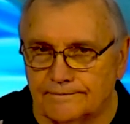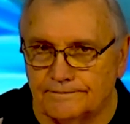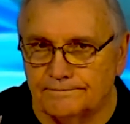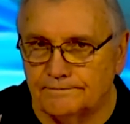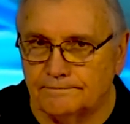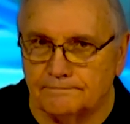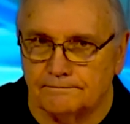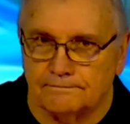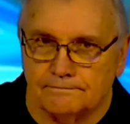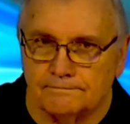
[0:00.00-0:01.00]

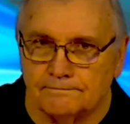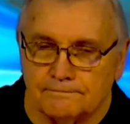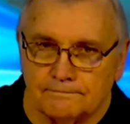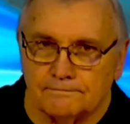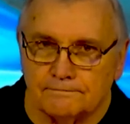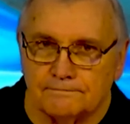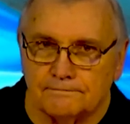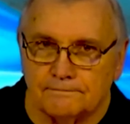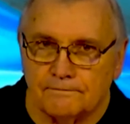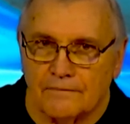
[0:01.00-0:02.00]

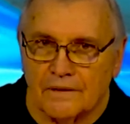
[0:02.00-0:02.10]
[no speech]